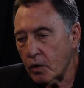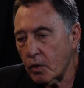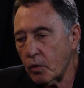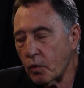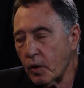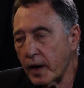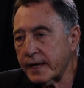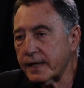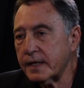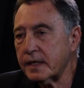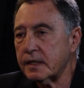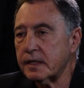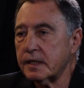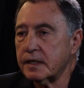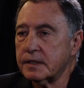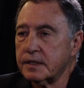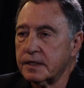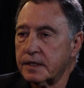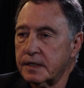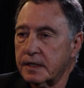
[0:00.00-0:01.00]
One
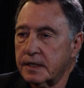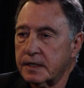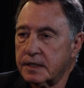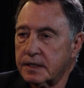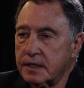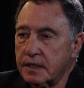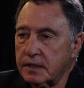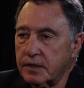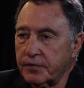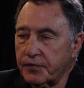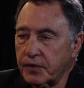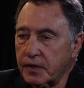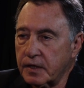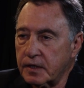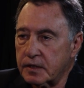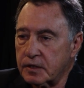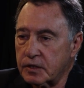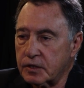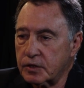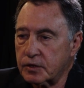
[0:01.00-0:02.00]
is the
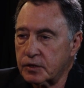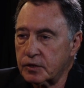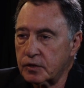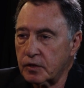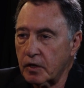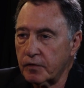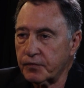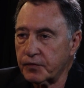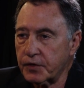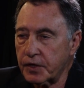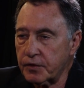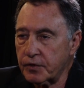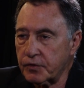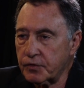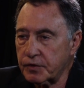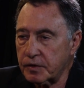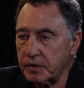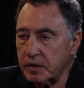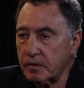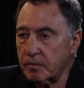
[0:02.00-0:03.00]
significance of
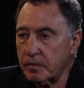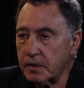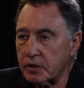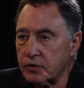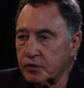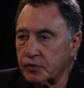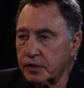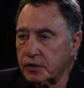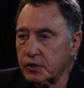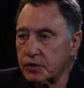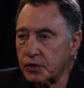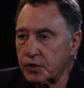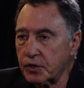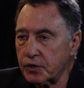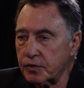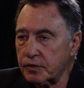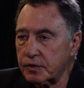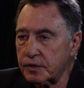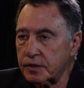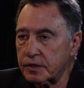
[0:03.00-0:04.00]
territory, the military and
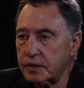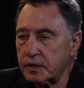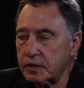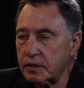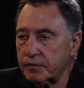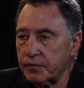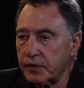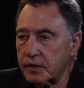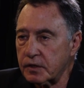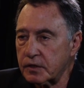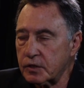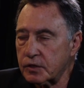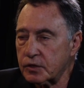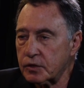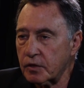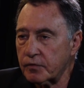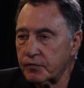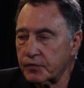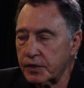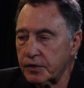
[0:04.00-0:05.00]
security significance
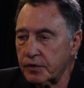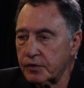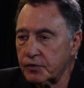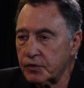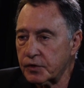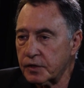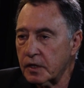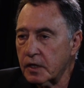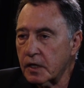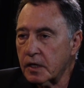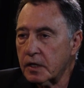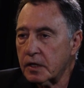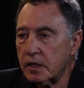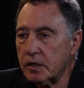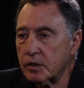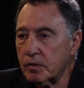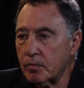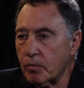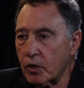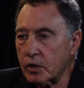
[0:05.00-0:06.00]
of territory
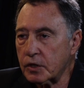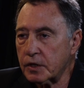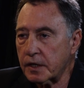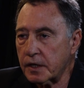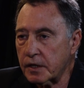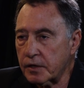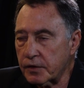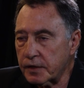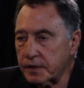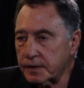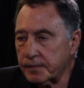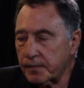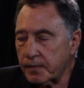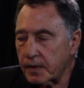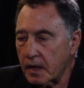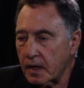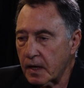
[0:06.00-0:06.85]
in the modern era.